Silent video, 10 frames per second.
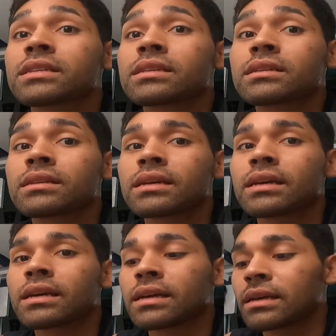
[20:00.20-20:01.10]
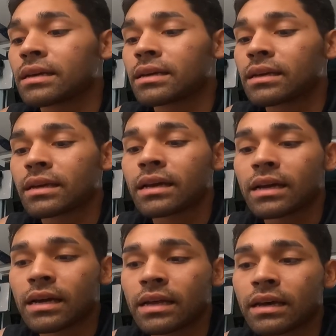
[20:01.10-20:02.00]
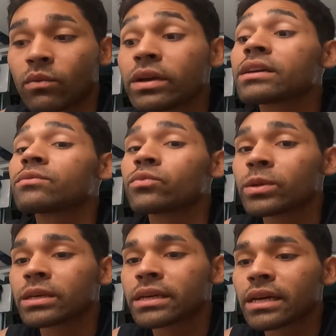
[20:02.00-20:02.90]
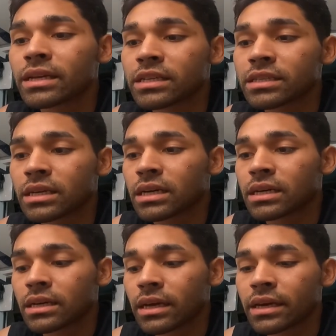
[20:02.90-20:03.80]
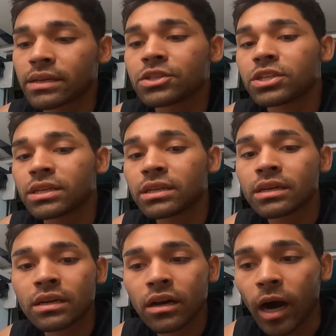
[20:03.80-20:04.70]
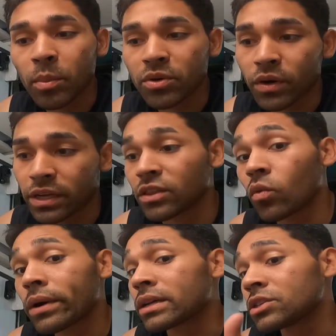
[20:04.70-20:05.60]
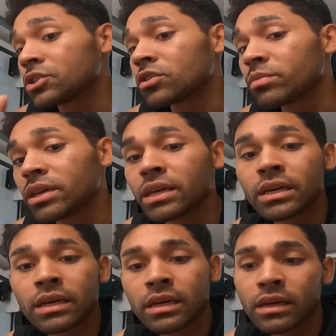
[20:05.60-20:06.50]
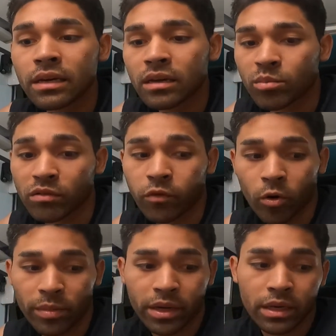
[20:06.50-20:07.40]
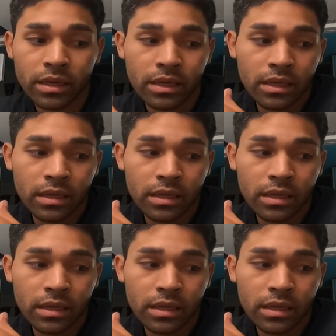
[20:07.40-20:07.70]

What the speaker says: it, and then we can really get his AEG up and running the way it should be, performing